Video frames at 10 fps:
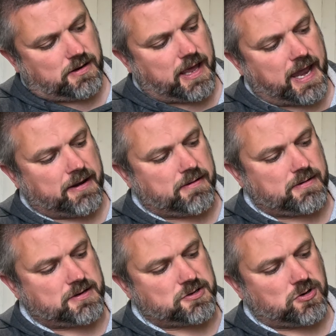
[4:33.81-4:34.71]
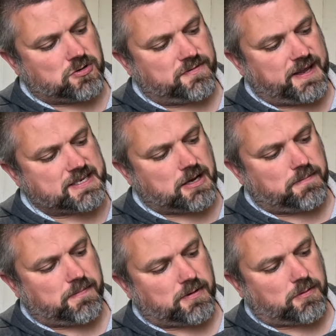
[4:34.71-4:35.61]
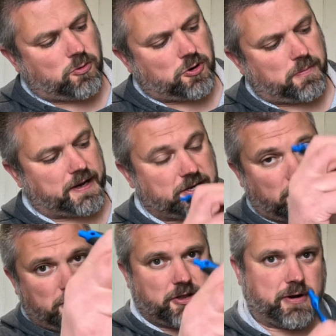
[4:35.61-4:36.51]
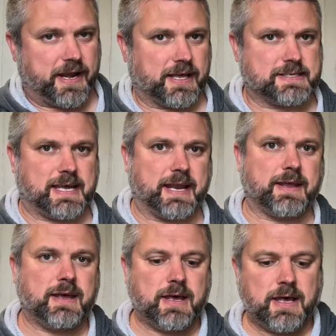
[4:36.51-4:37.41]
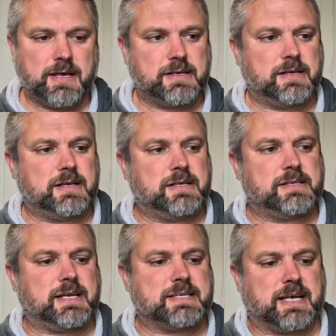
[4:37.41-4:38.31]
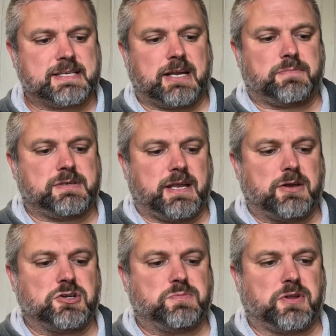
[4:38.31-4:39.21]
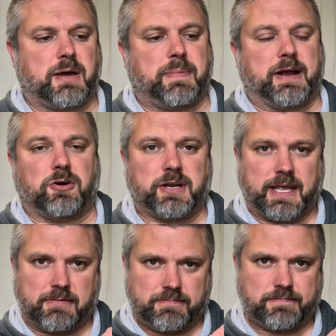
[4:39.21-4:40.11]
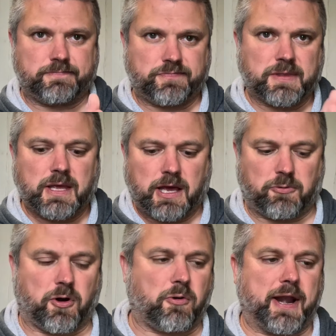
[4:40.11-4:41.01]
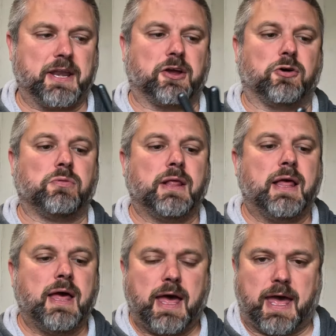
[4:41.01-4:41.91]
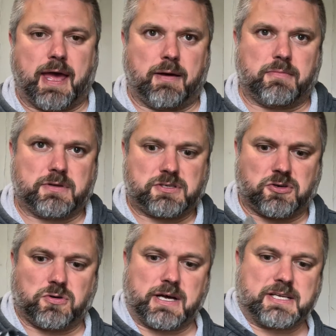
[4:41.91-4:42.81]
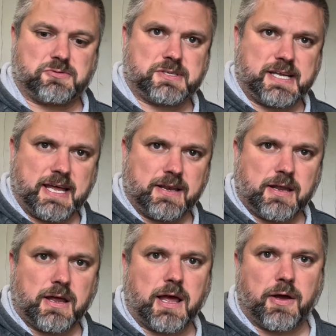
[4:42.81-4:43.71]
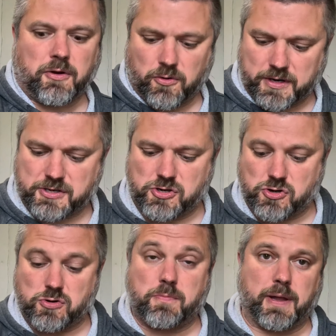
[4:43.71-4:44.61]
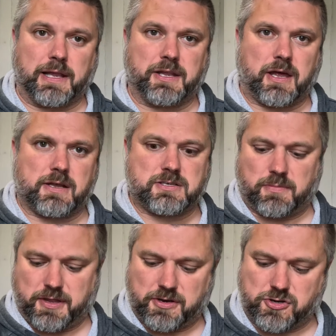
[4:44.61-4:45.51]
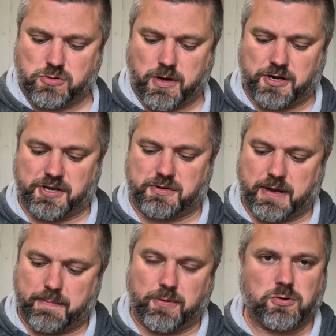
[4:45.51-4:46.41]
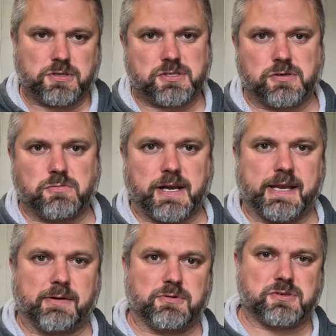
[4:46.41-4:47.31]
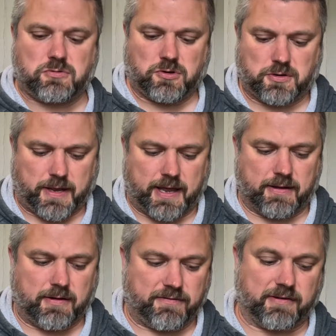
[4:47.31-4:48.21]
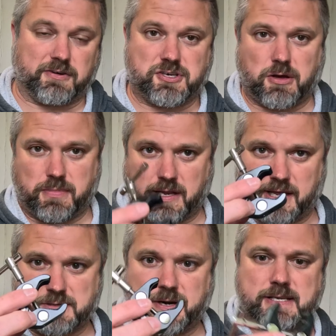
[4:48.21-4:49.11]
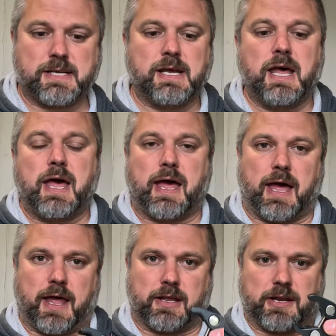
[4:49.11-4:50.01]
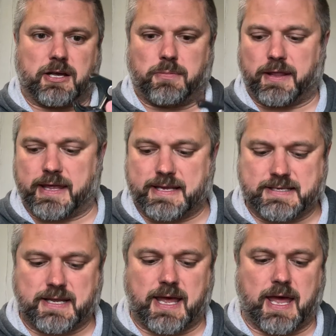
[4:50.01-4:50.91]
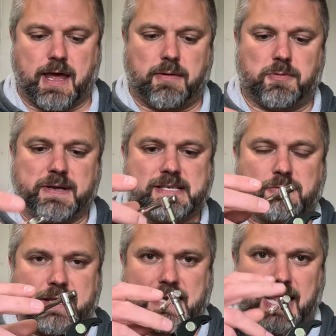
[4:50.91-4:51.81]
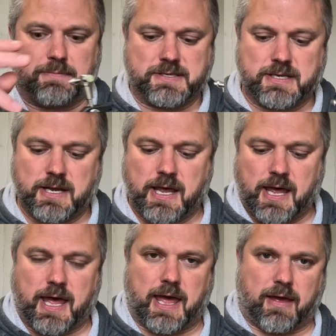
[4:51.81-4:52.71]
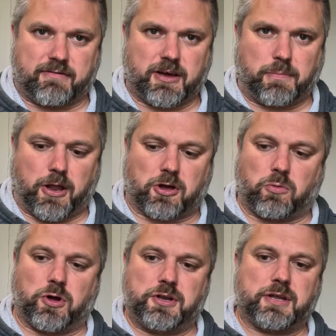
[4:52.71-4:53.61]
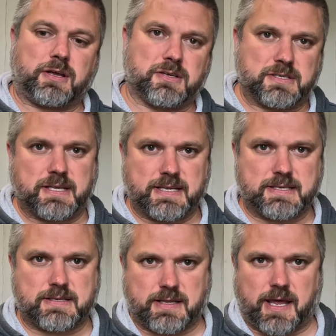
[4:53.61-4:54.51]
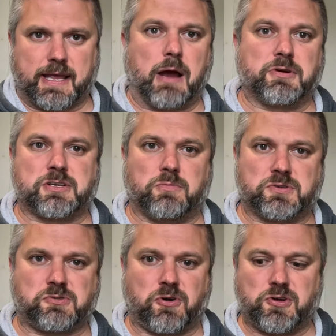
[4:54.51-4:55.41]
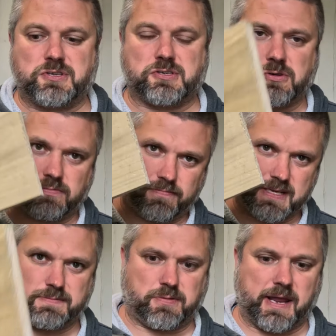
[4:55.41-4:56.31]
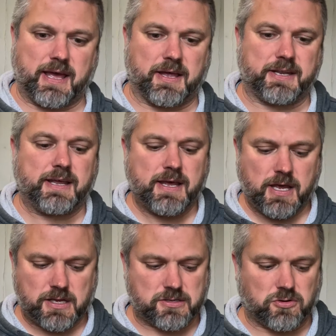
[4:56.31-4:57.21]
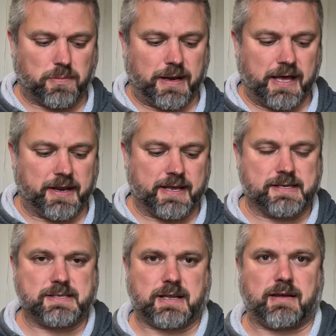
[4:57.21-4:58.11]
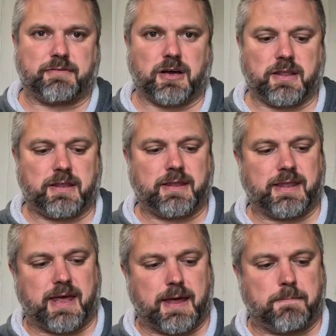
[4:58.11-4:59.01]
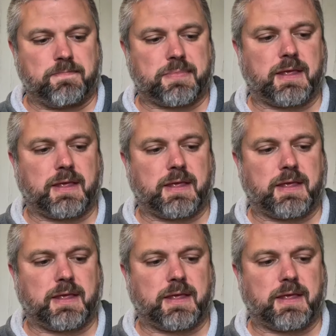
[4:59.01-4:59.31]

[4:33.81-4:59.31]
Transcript: in. So face up, corner bit down to the right hand side. So that's that set up. So then you just put that back on again, and we're ready to go. So as I was saying, I'm going to build something to mount it to my boat. So what I did was go on my favourite shop, AliExpress, and got a couple of these. They're basically wee clamps. Got a block of wood because the cameras come with screws, so that's pretty handy. So the plan is I've got the